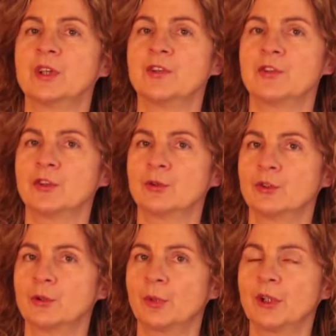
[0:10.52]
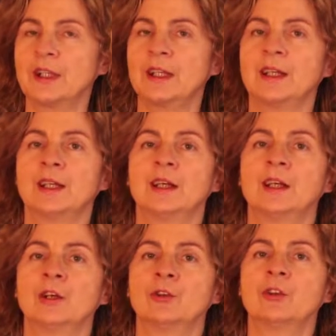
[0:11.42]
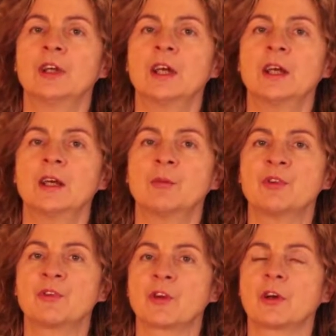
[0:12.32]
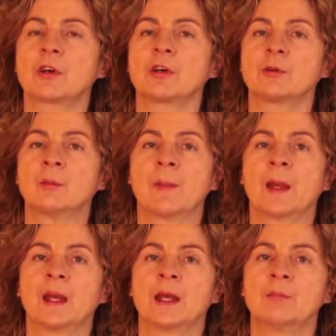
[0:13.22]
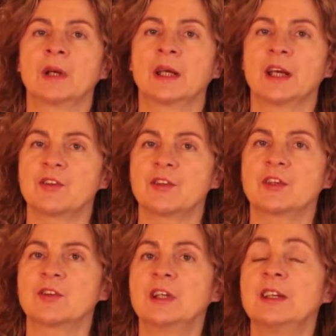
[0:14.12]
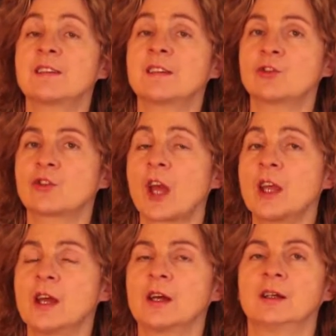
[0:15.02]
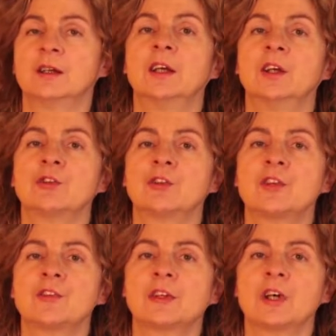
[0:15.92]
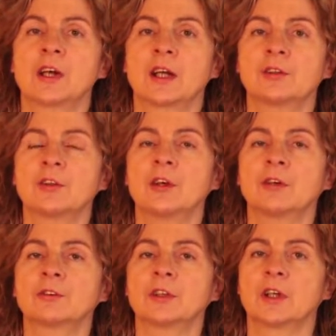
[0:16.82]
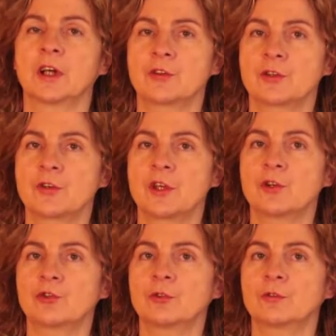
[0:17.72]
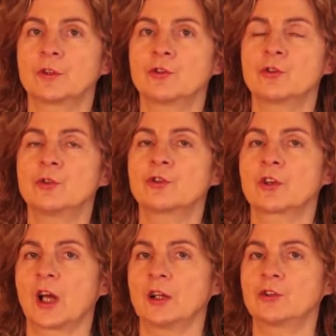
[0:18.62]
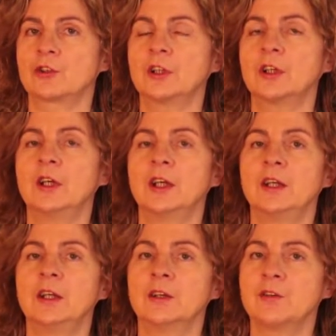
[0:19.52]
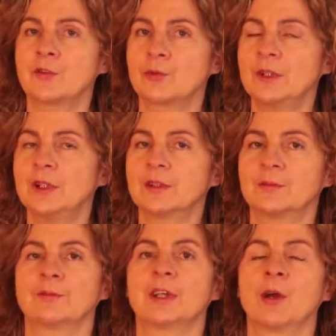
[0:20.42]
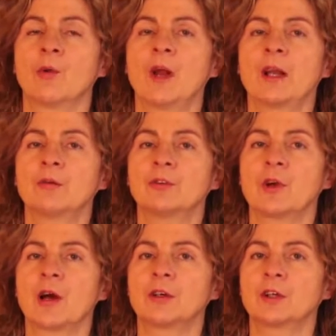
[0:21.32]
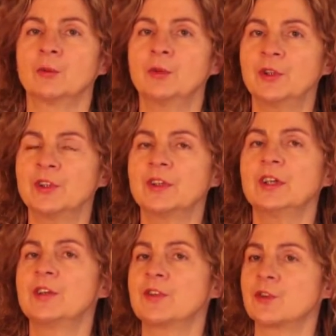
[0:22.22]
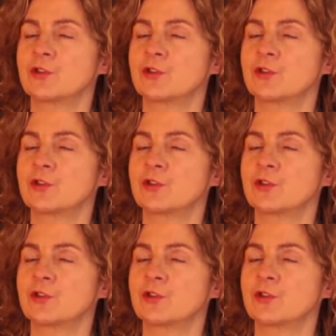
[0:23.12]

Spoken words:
Institute in Berlin. Today I am in Stockholm and my guest is Lizzie Scheja. She is the director of the Association for Jewish Culture here in Sweden. Welcome to our community, Lizzie